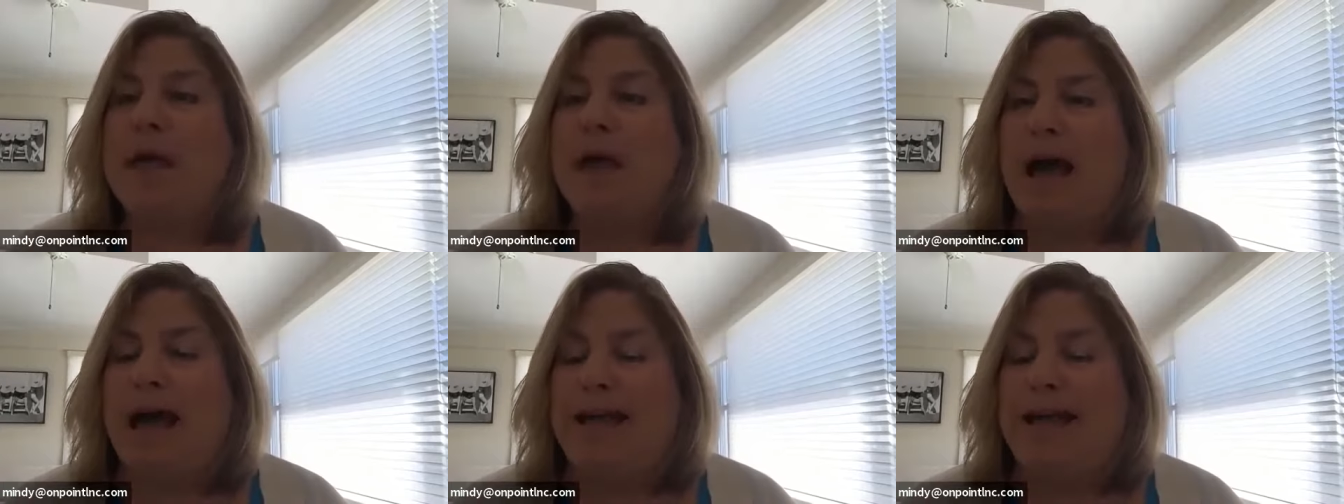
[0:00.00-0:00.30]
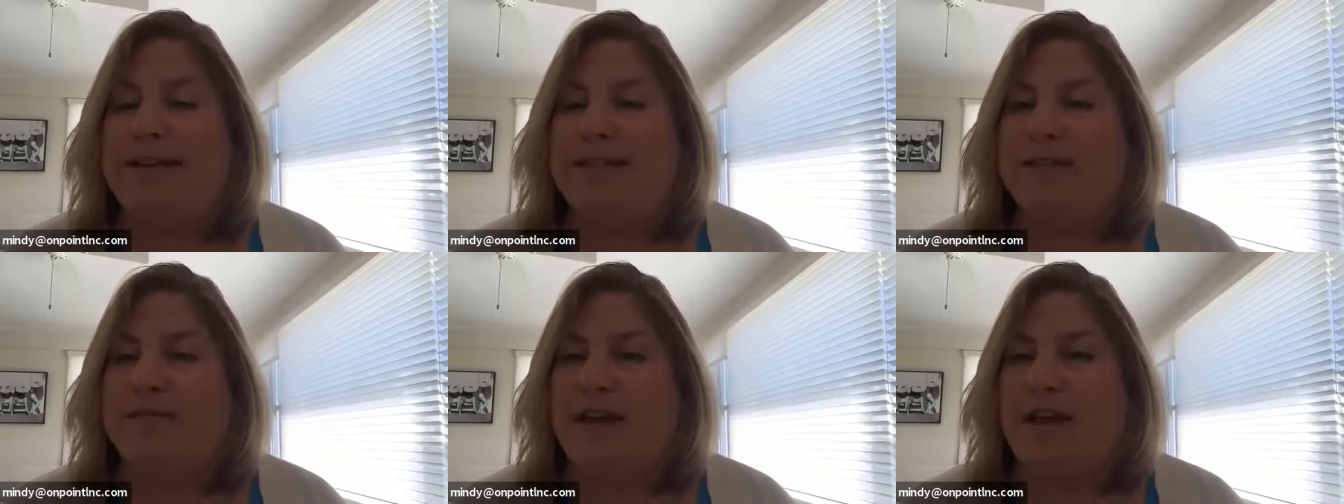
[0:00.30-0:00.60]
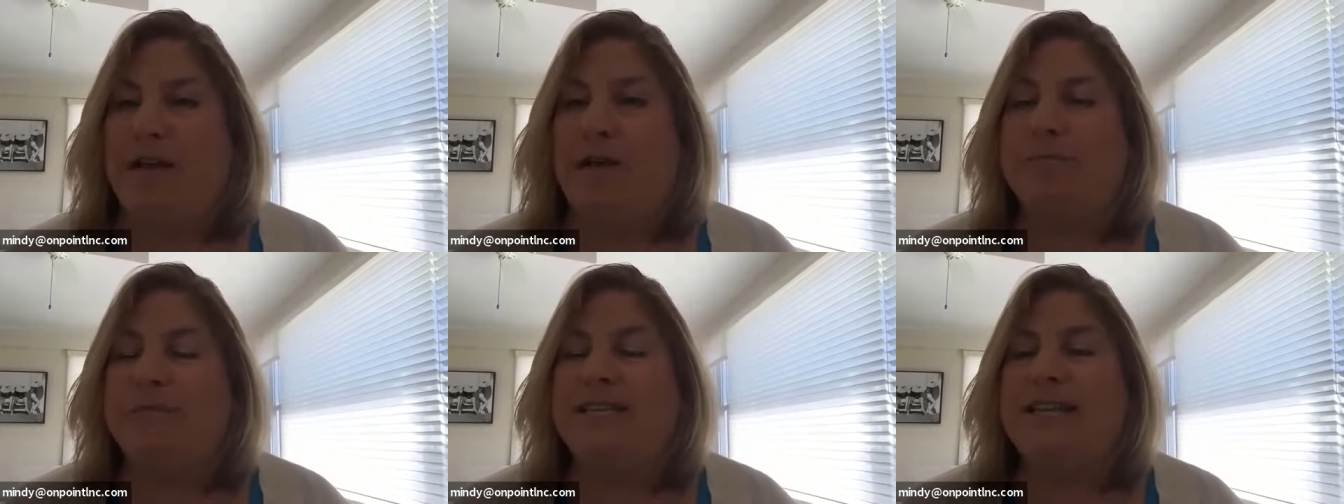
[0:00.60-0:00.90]
I
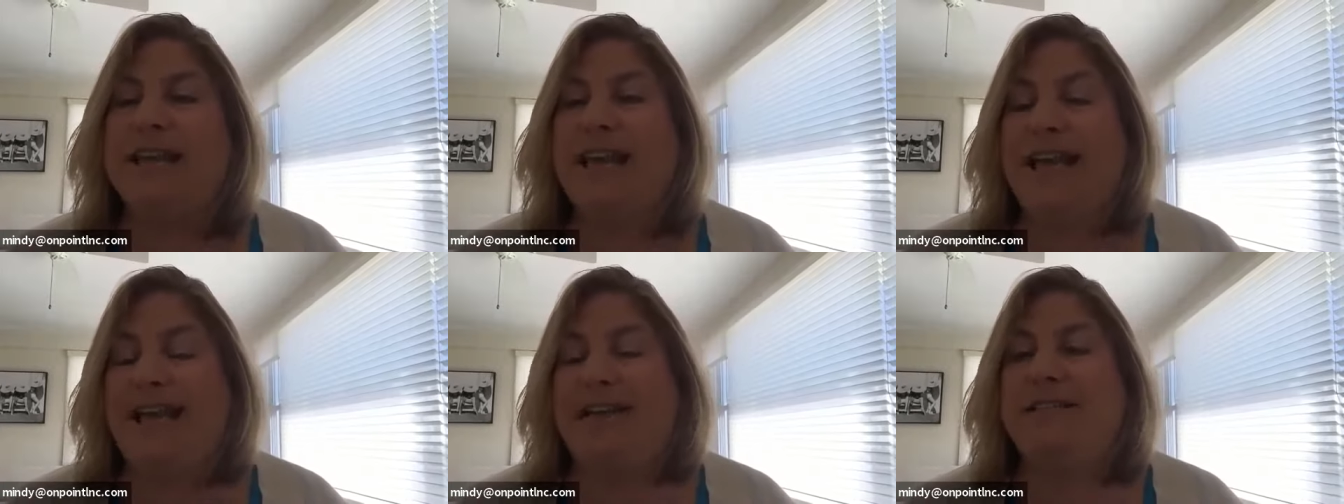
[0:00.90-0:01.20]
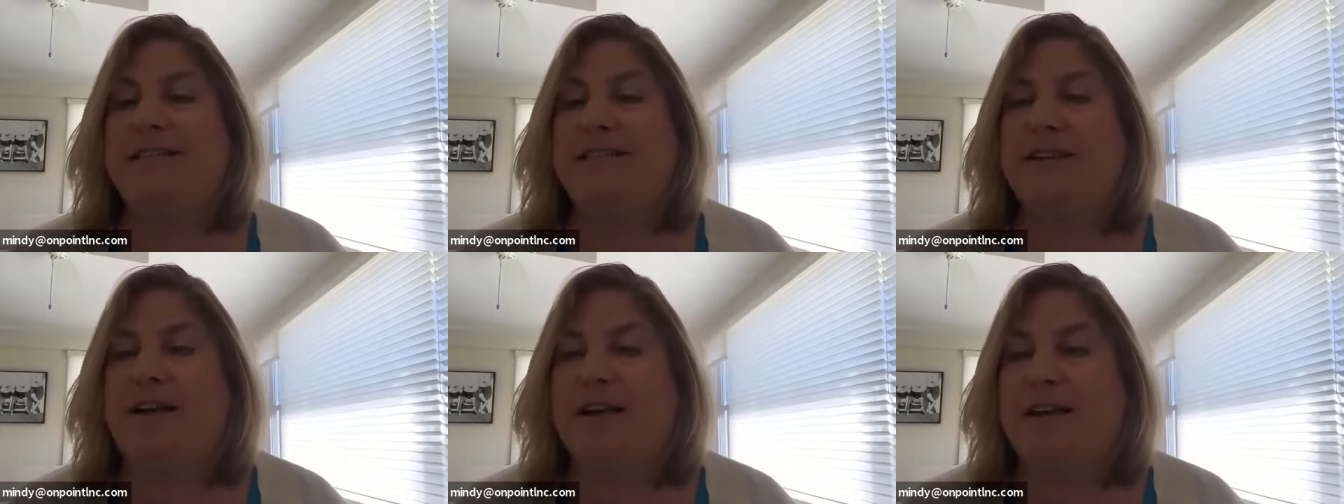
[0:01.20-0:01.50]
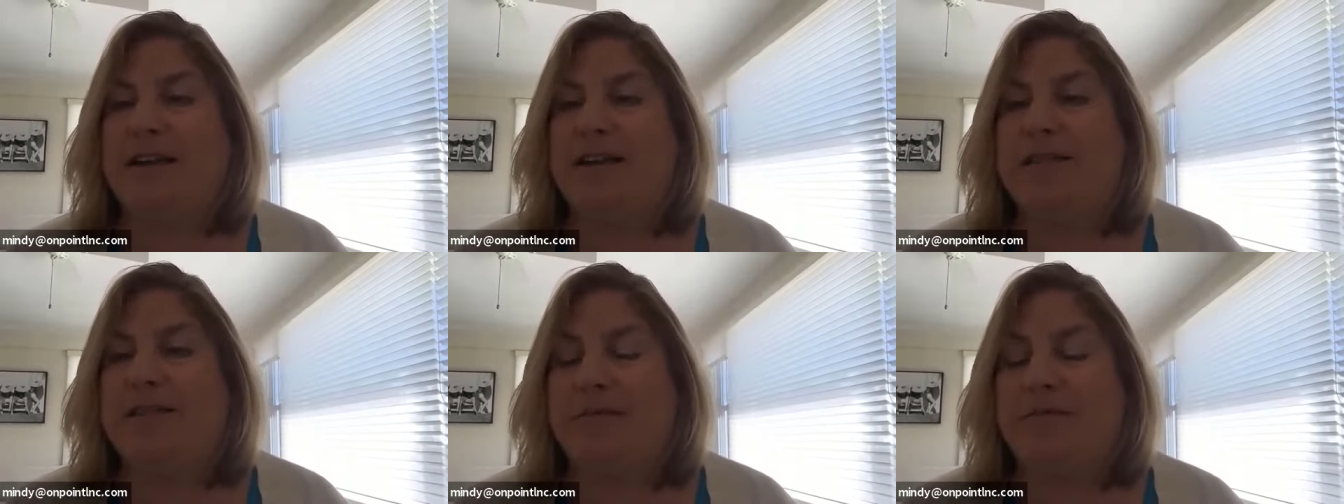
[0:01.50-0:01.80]
developed a case
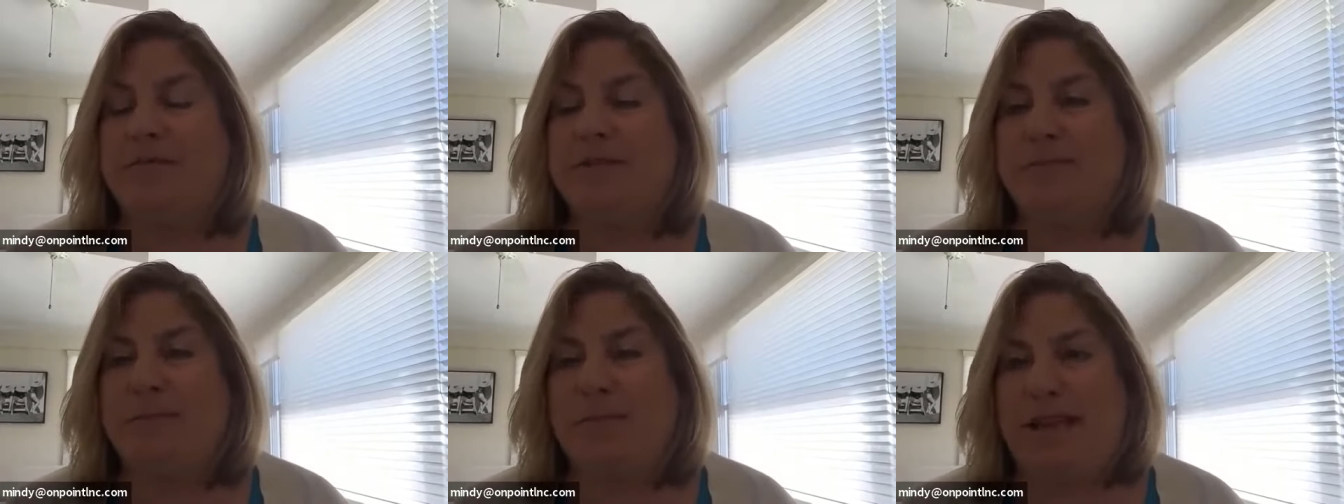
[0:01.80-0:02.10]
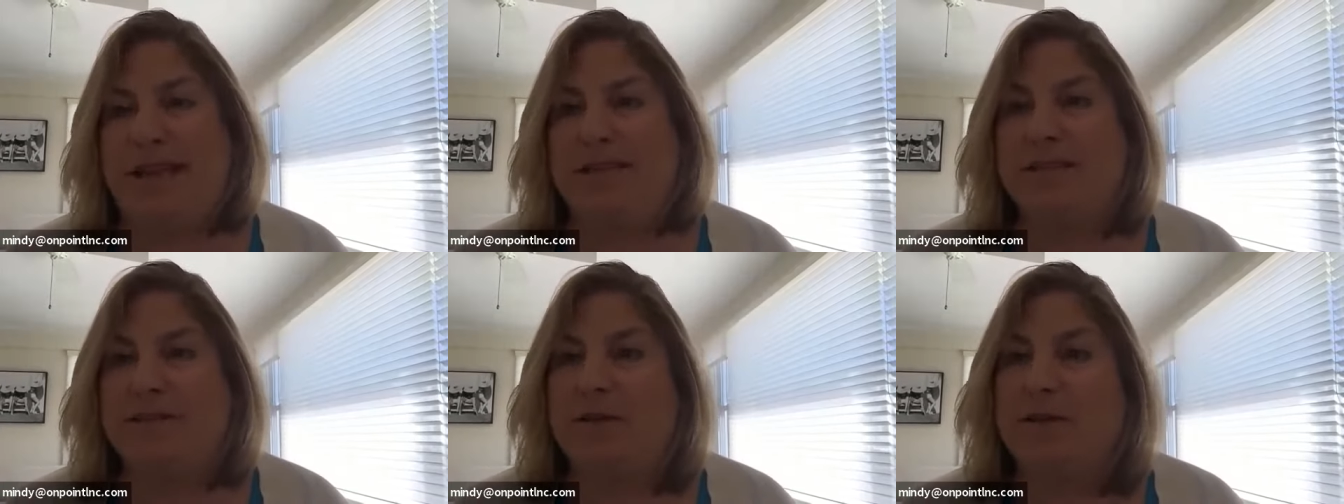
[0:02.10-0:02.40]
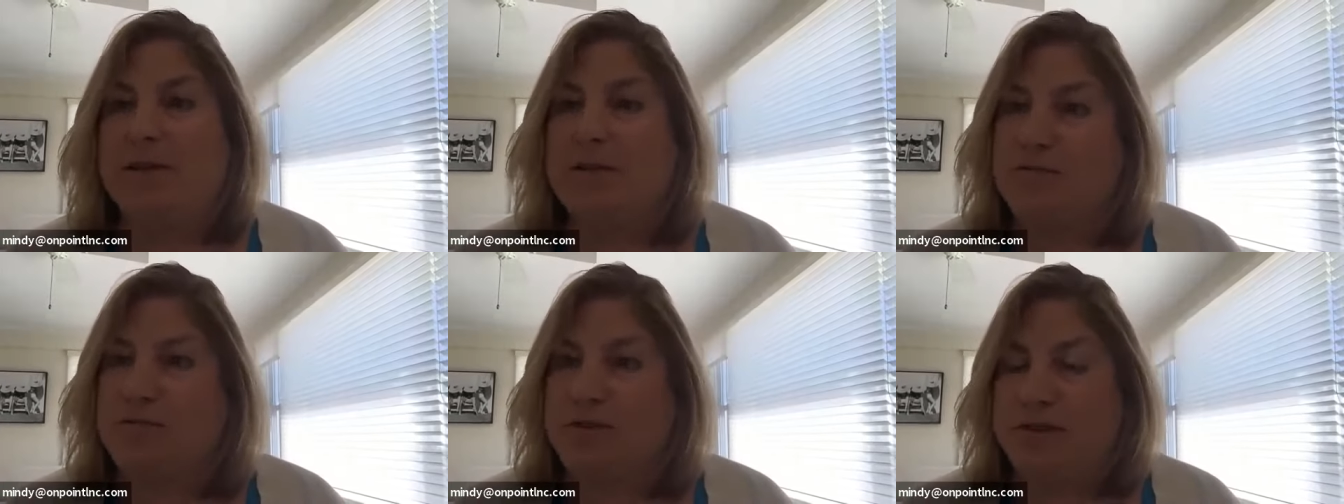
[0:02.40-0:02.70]
study that was based
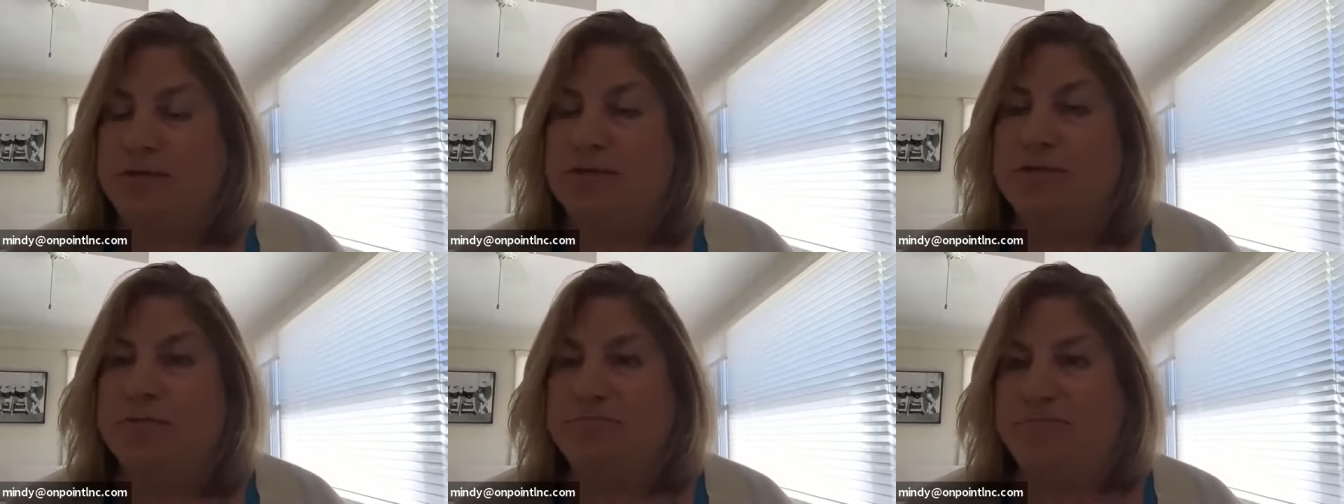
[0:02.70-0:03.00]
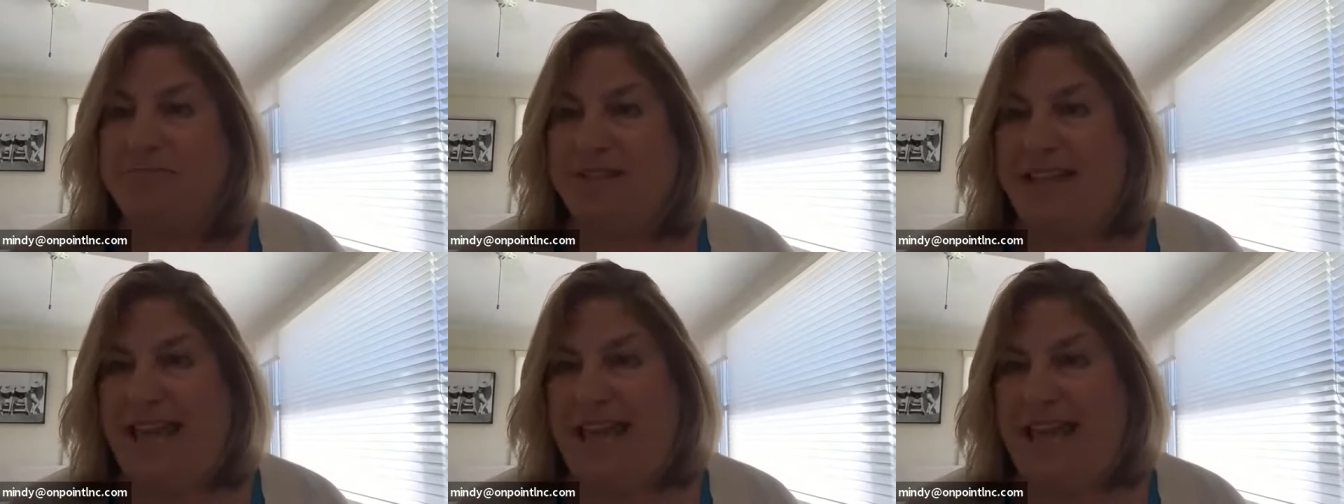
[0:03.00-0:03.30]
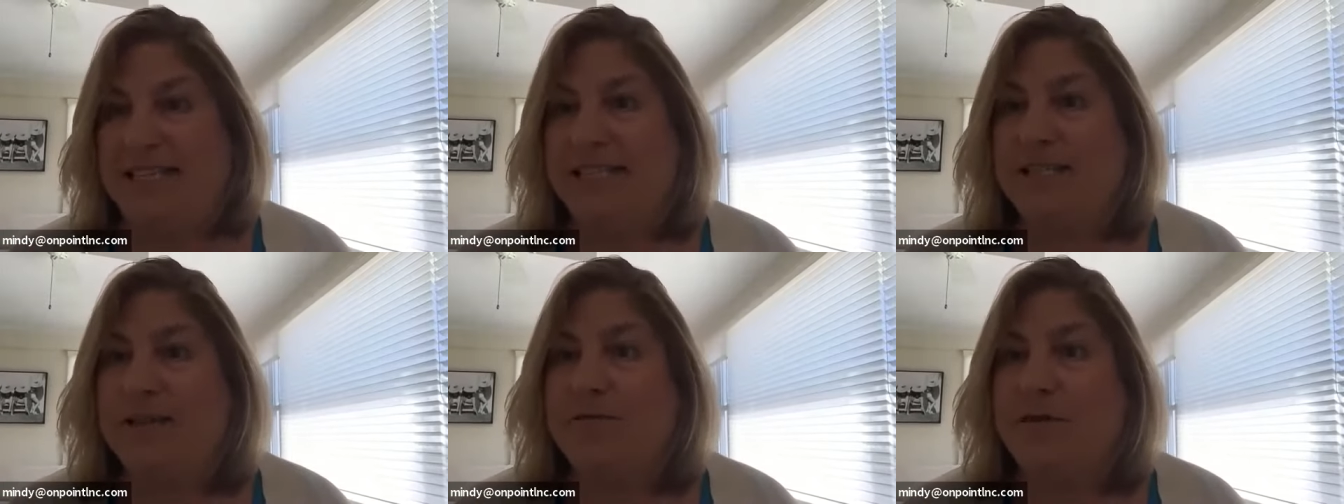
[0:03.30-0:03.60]
on a real
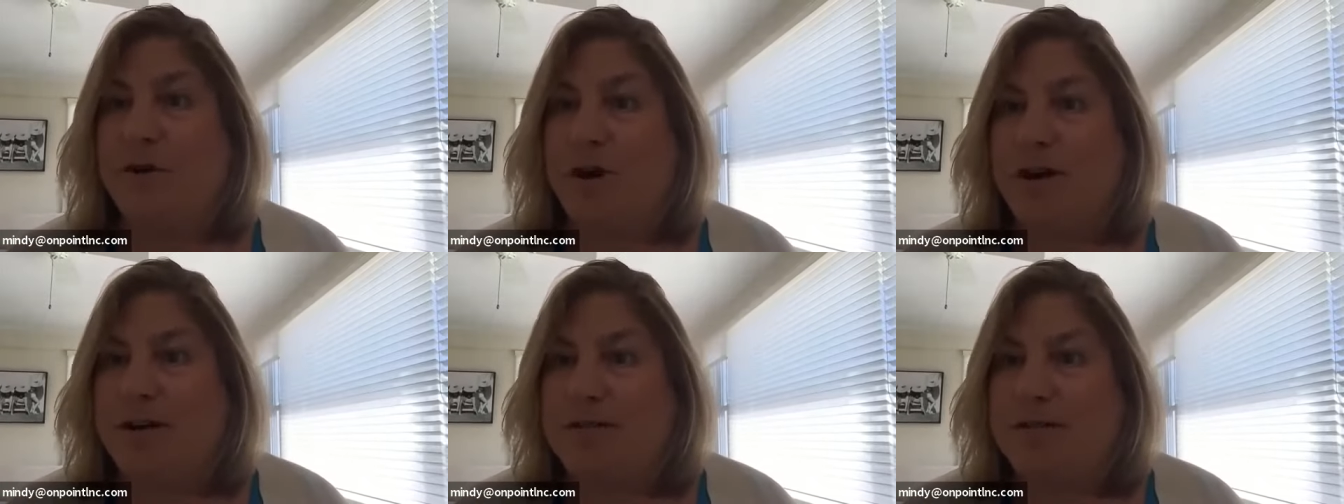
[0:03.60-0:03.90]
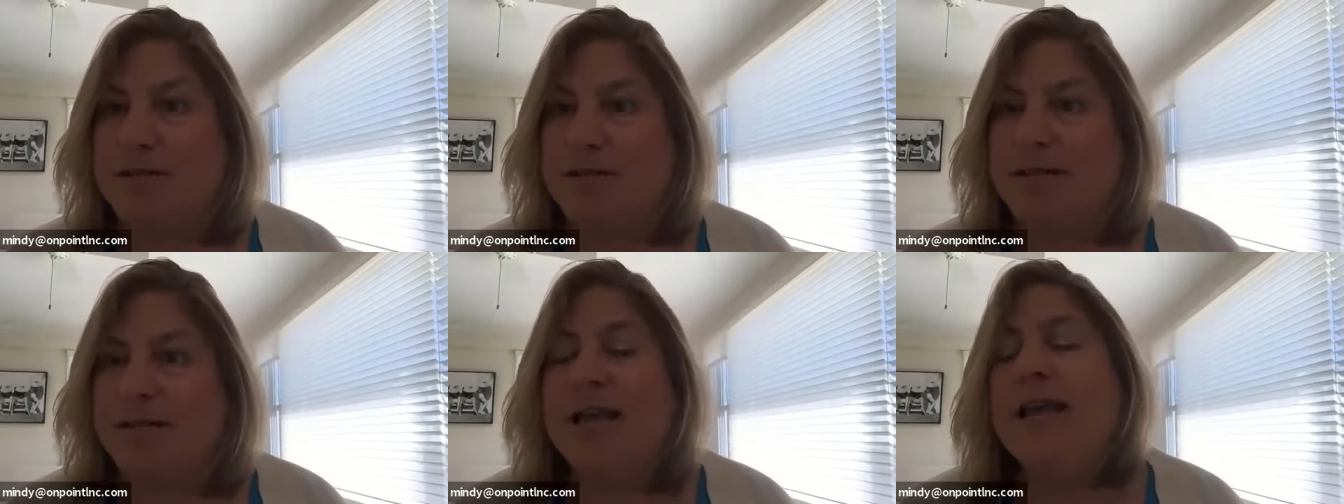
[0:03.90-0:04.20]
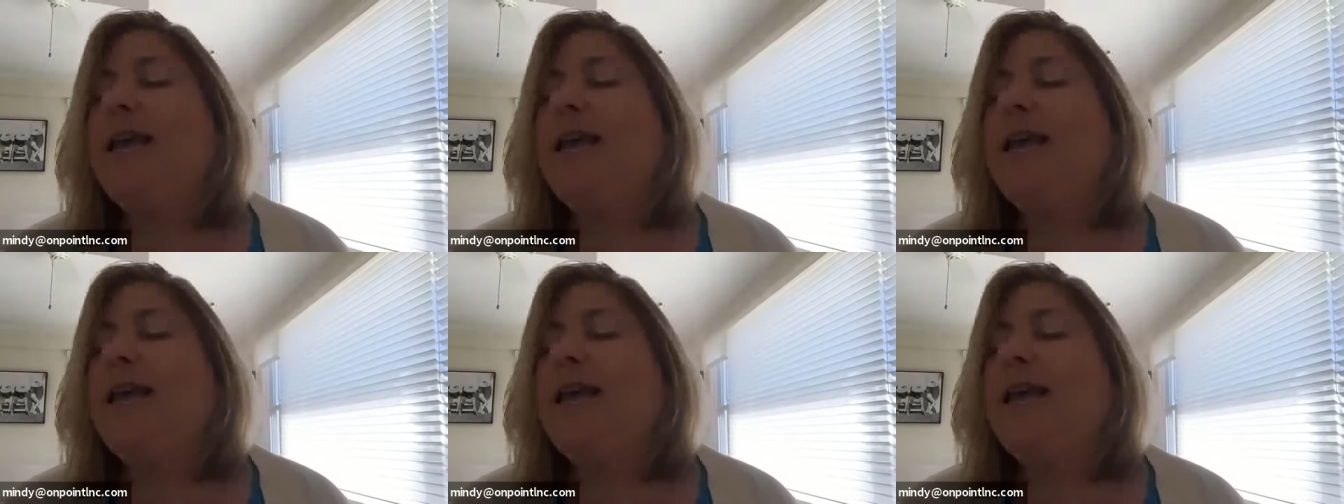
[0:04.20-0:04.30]
case of ours.